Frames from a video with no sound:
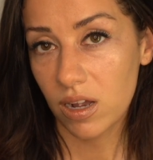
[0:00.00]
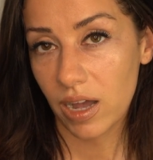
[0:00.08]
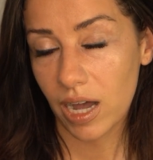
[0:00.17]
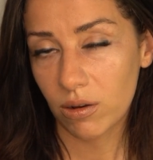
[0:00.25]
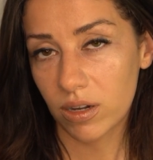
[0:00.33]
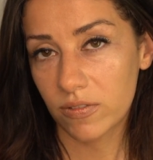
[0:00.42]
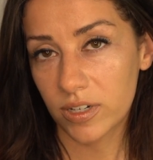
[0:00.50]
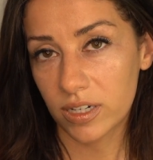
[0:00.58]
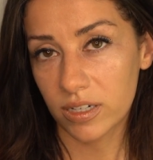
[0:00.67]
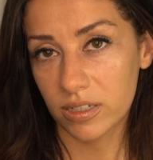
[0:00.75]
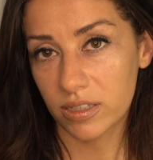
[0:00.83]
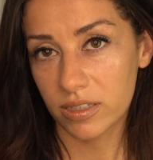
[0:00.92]

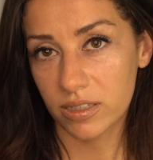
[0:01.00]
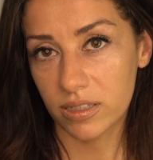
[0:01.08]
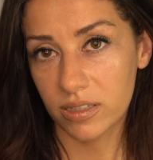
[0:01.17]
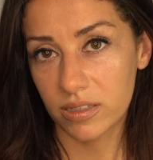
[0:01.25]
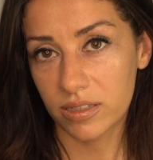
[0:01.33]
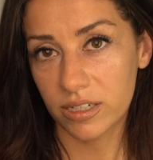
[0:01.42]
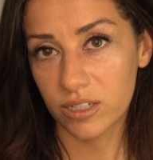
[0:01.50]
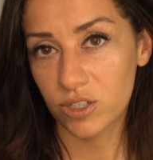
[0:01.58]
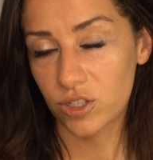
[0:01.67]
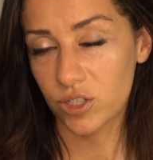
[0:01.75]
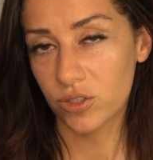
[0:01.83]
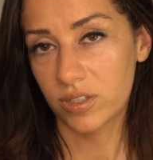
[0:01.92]
However, there's
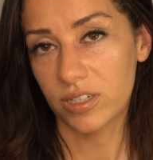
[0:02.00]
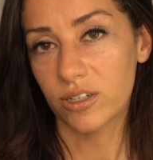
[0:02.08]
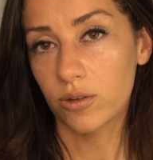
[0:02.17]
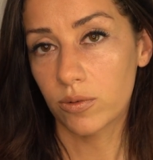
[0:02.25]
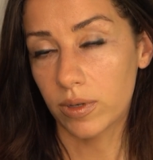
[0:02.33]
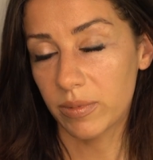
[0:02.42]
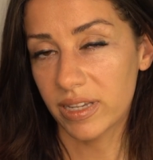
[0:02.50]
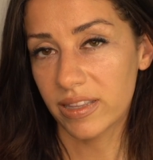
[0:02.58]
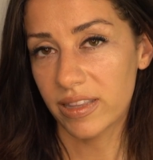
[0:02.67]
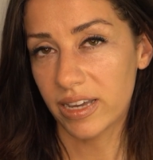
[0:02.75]
truly no woman